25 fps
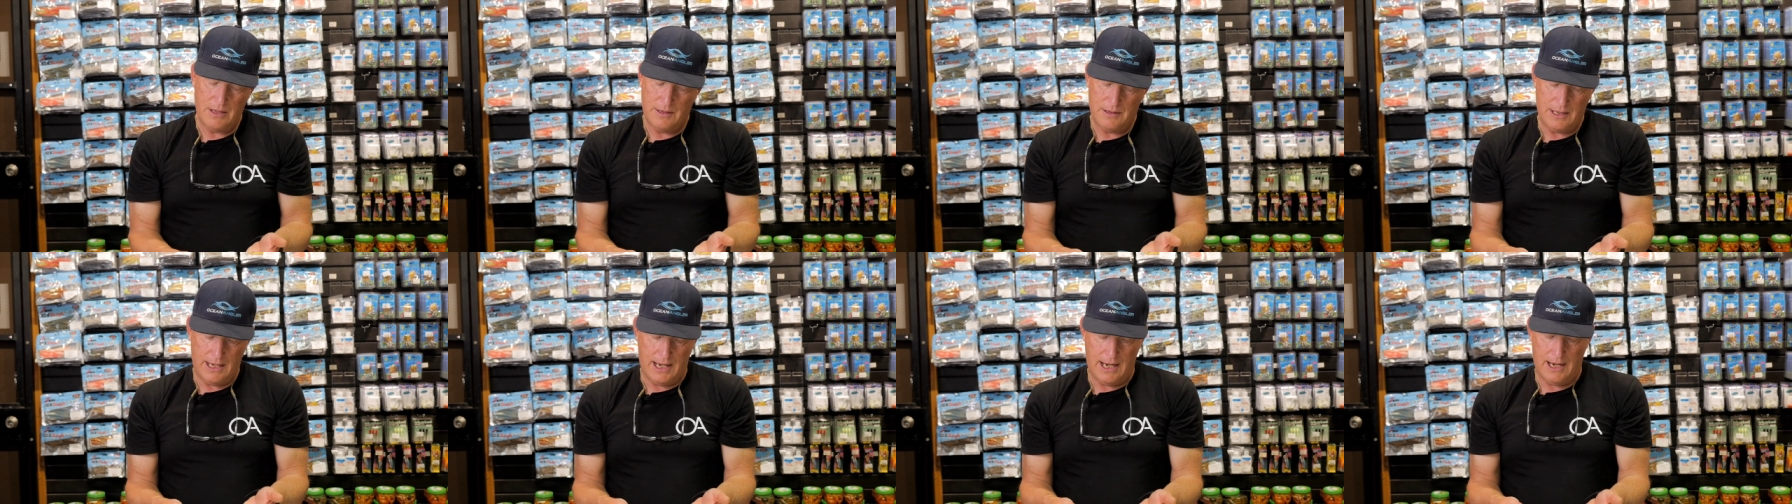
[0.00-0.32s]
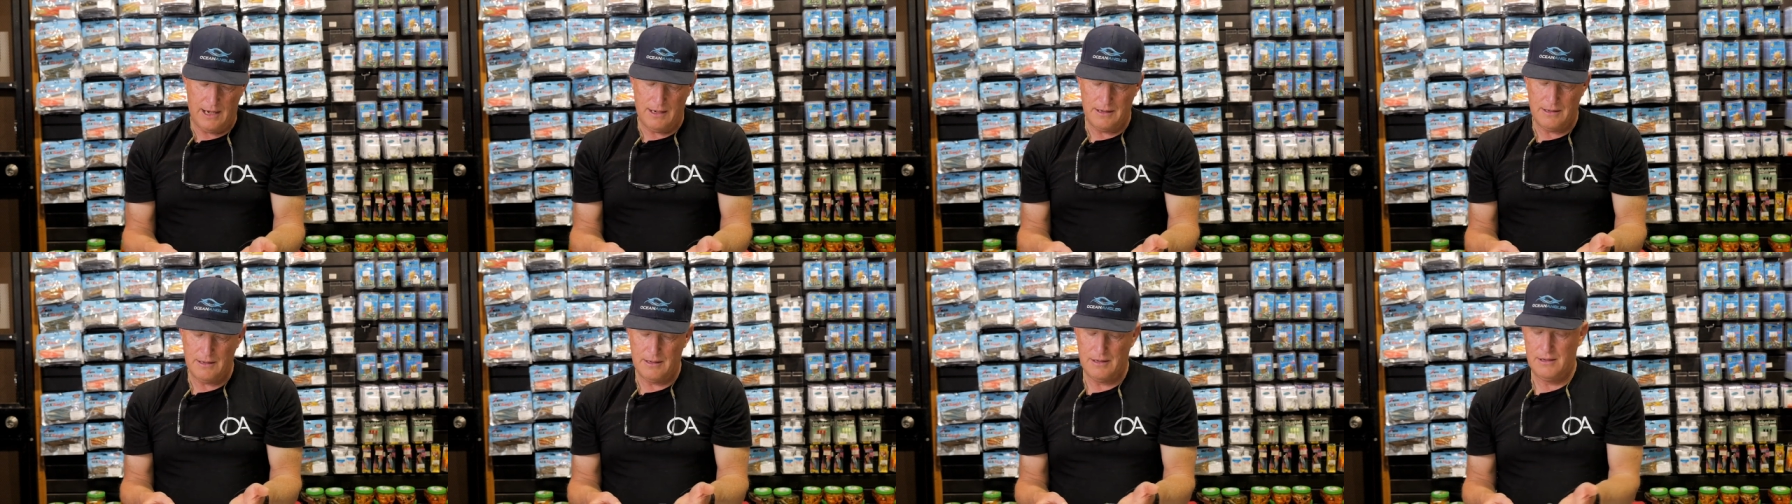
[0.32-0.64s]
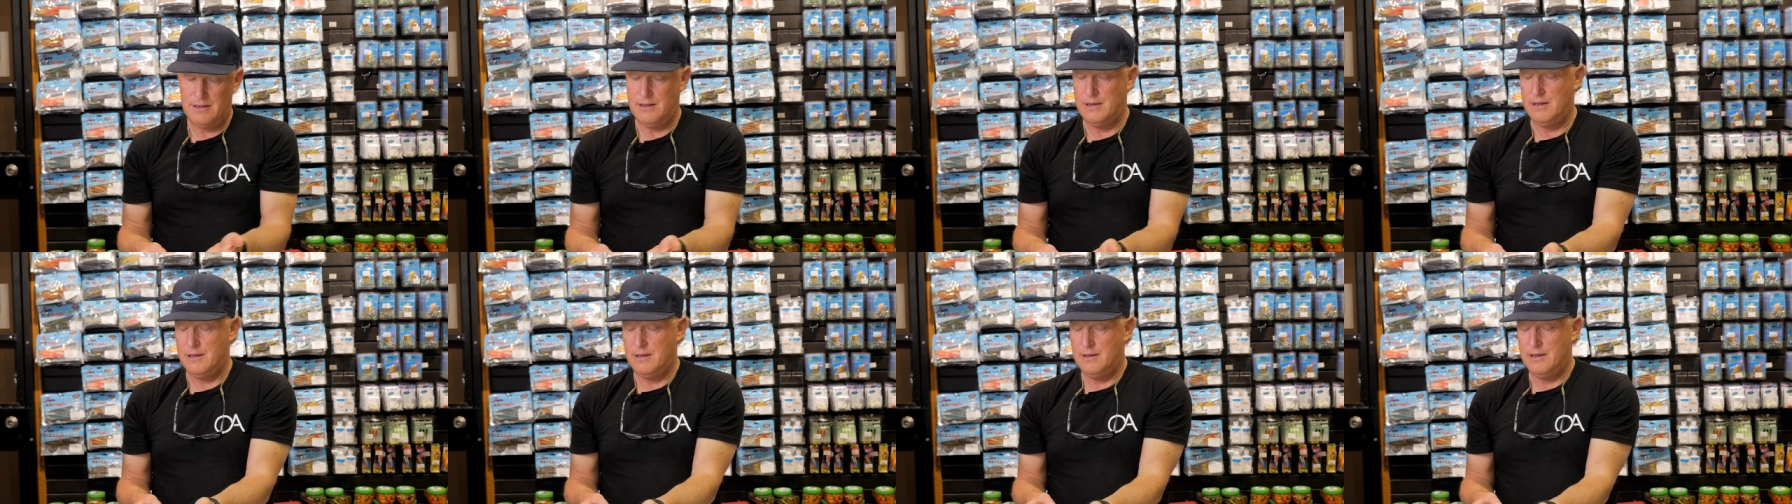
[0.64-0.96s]
then
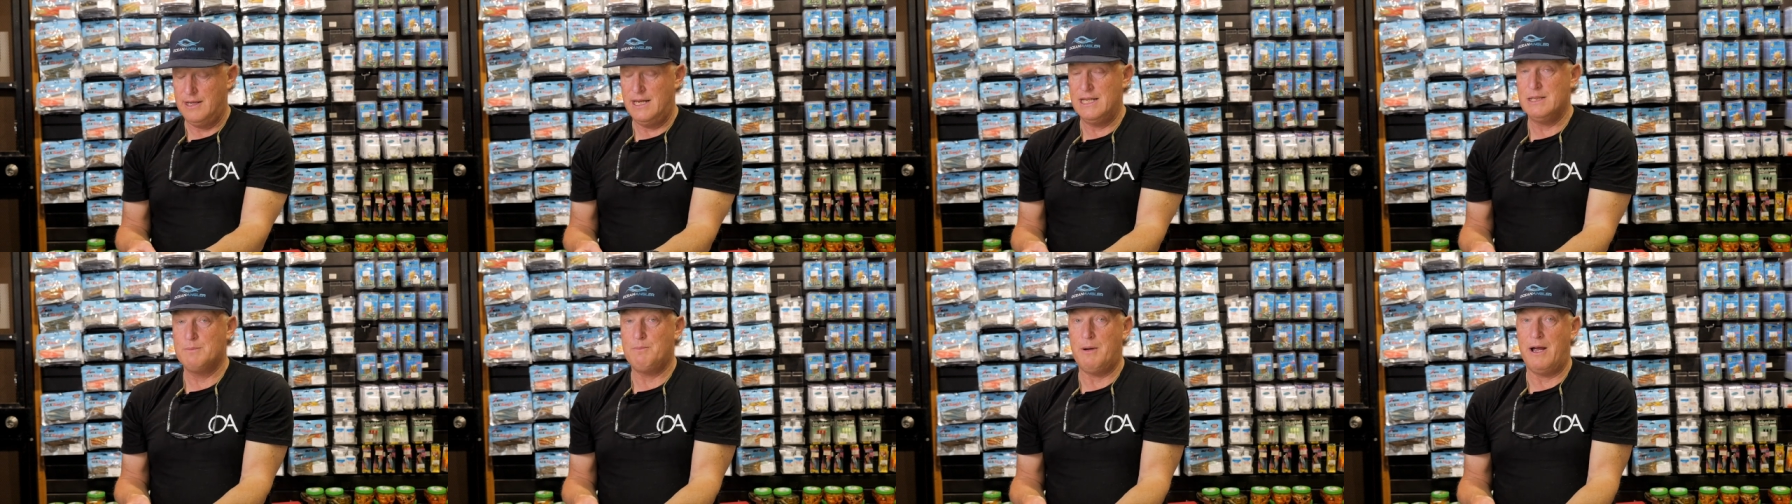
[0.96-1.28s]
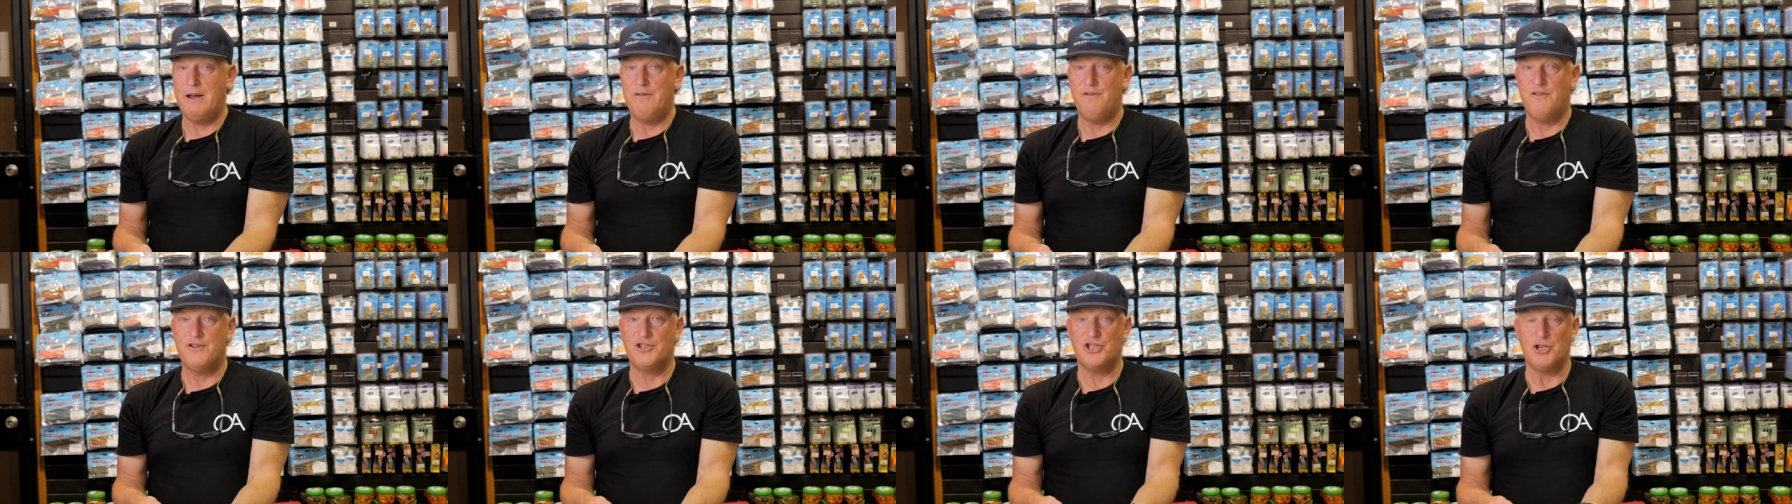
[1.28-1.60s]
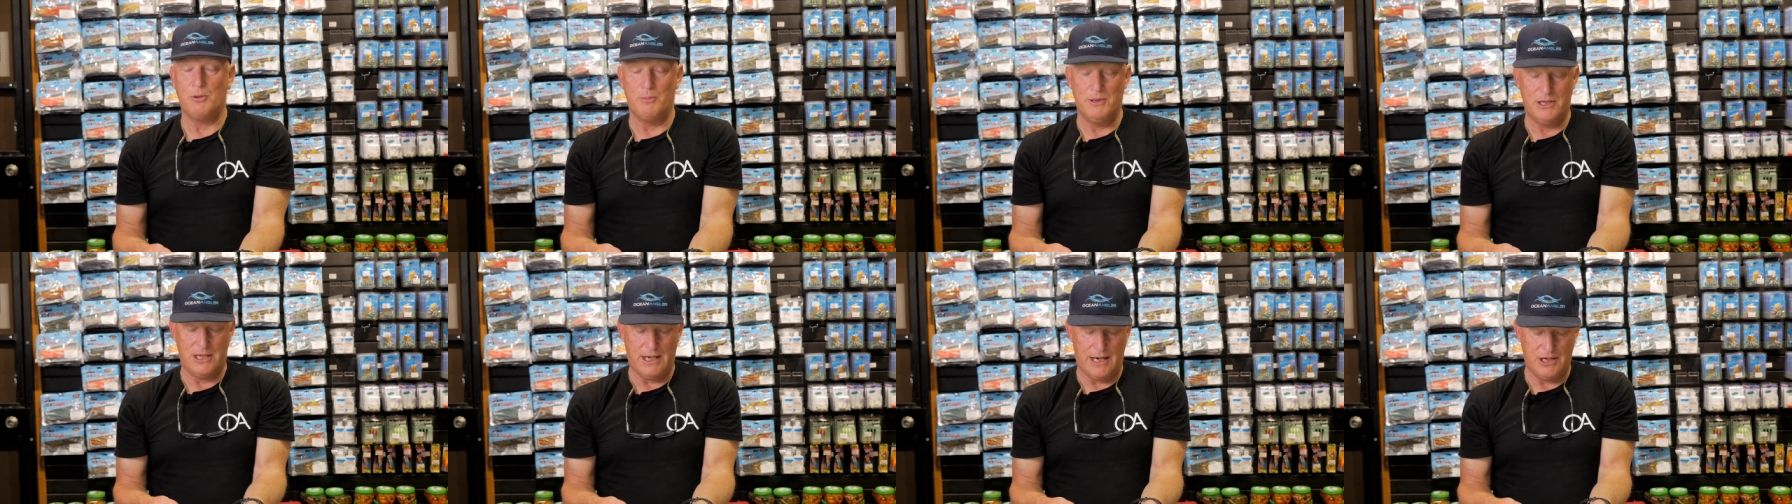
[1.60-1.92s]
these bait fish
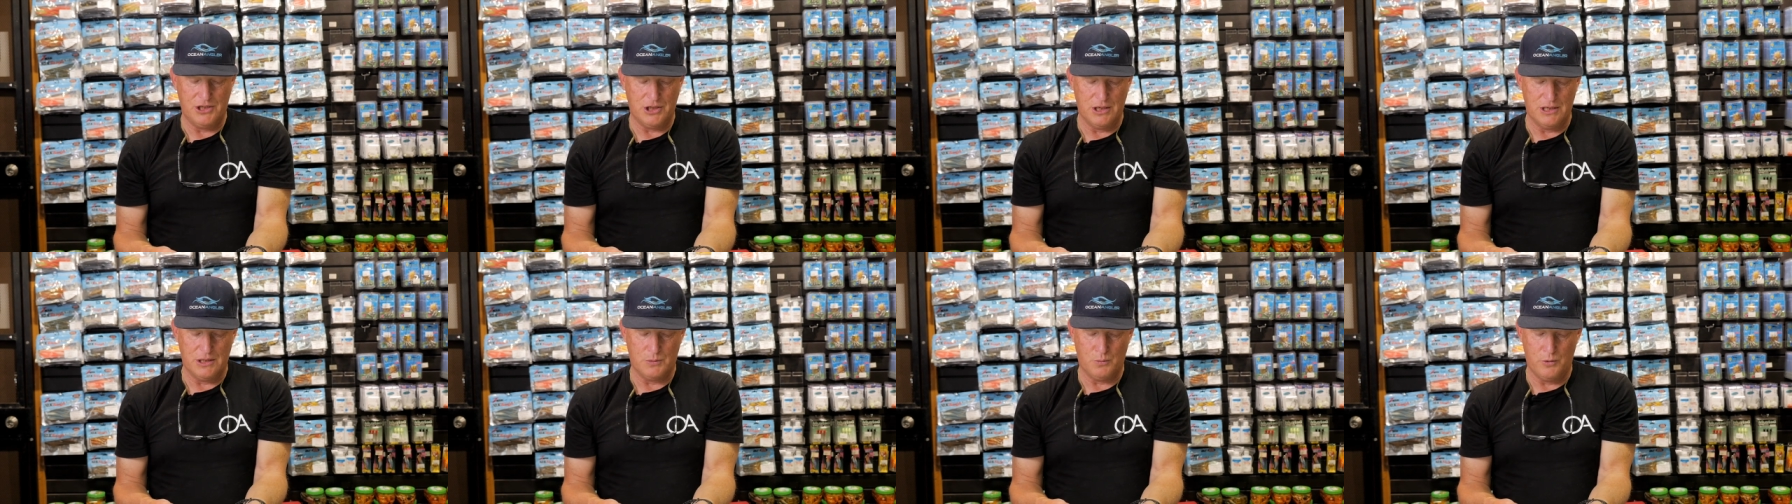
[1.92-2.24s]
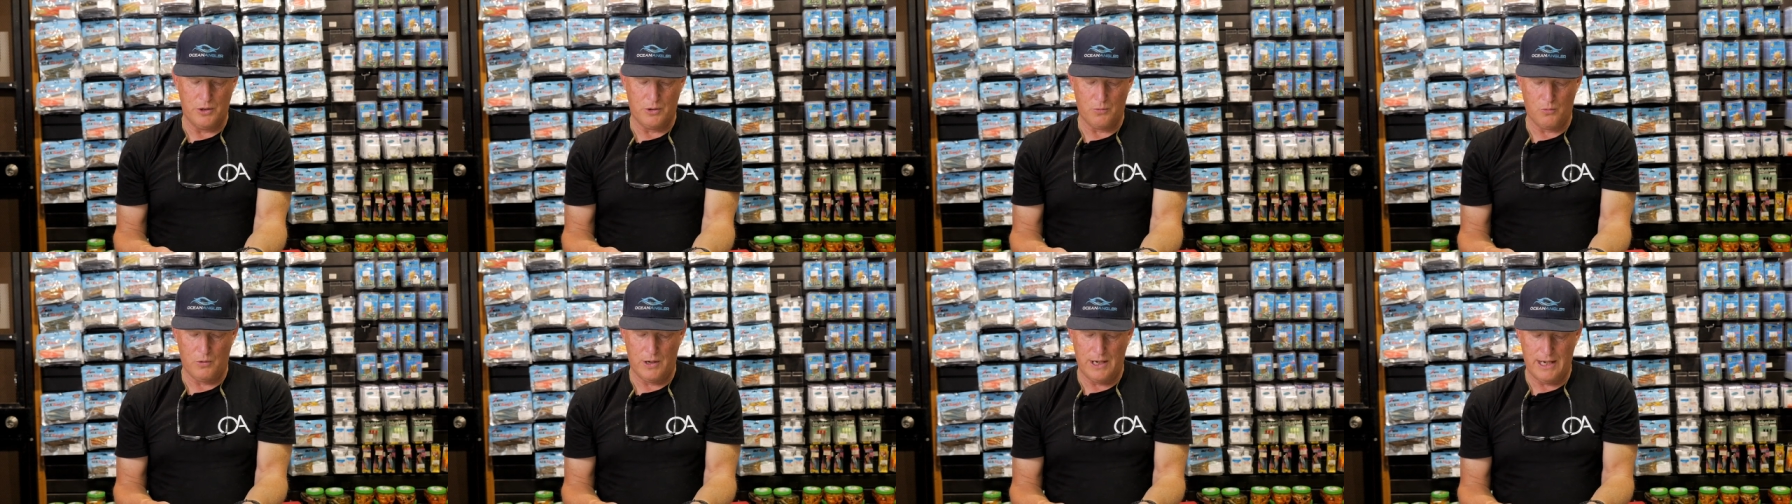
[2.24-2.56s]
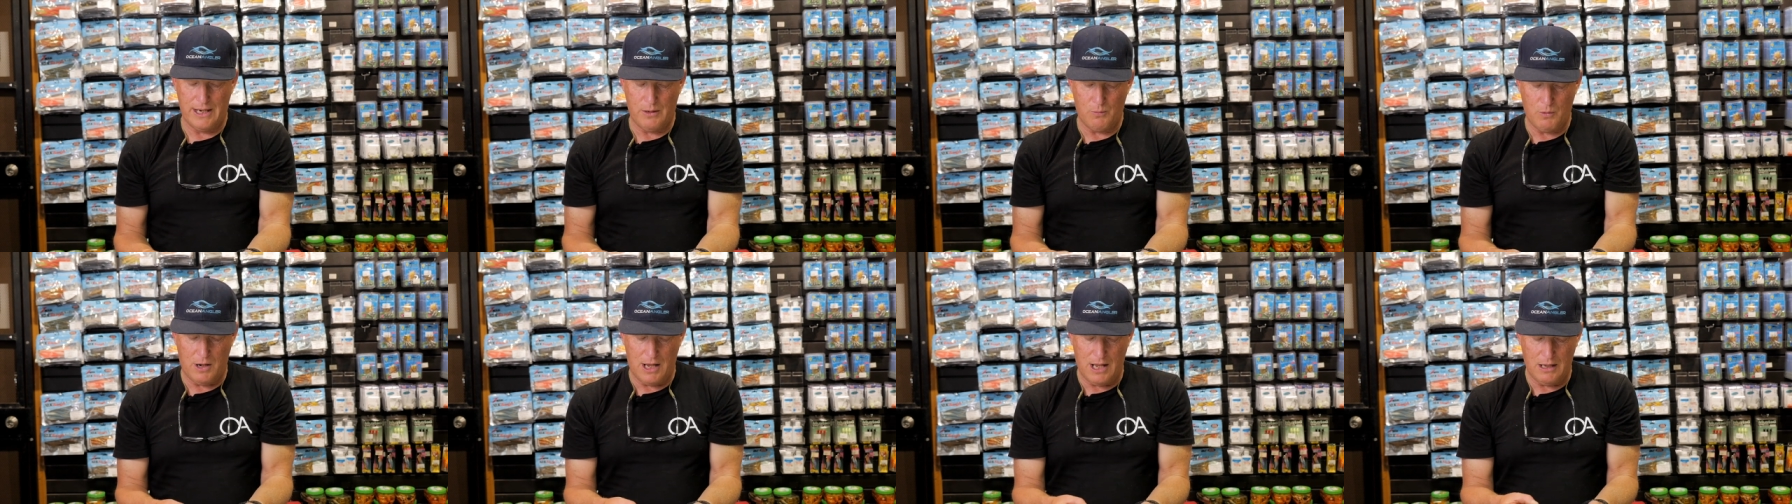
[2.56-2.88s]
imitations work
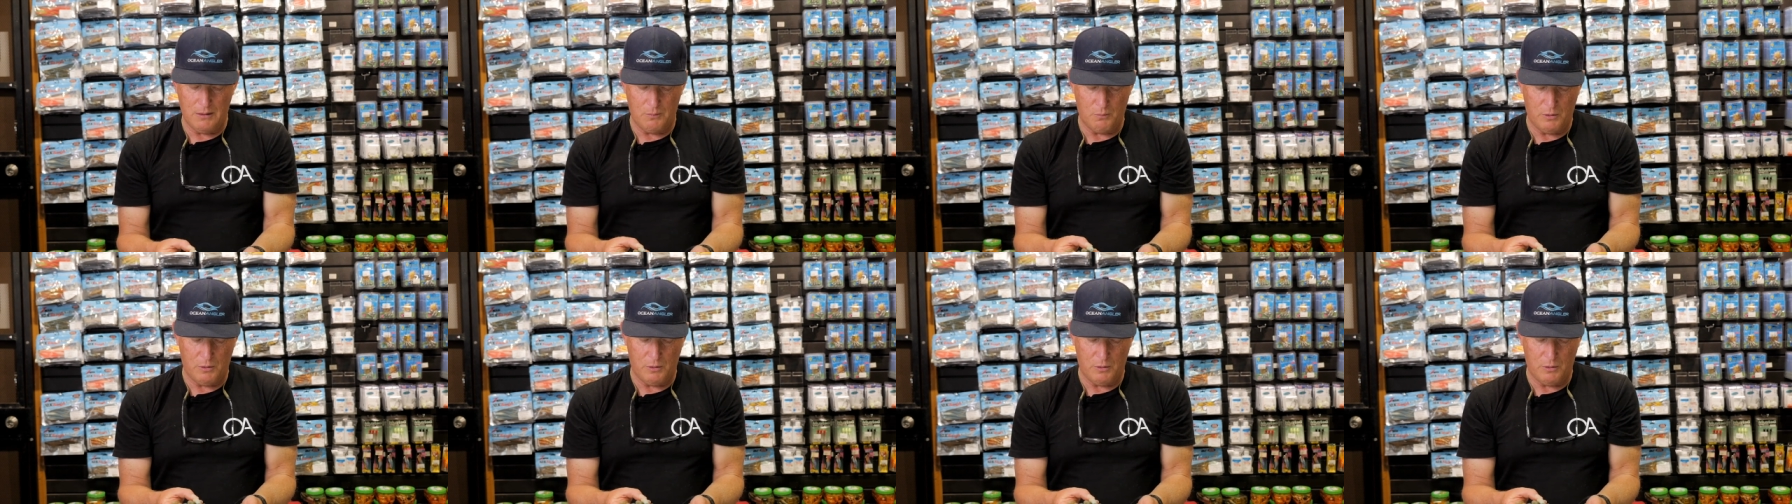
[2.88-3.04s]
really well.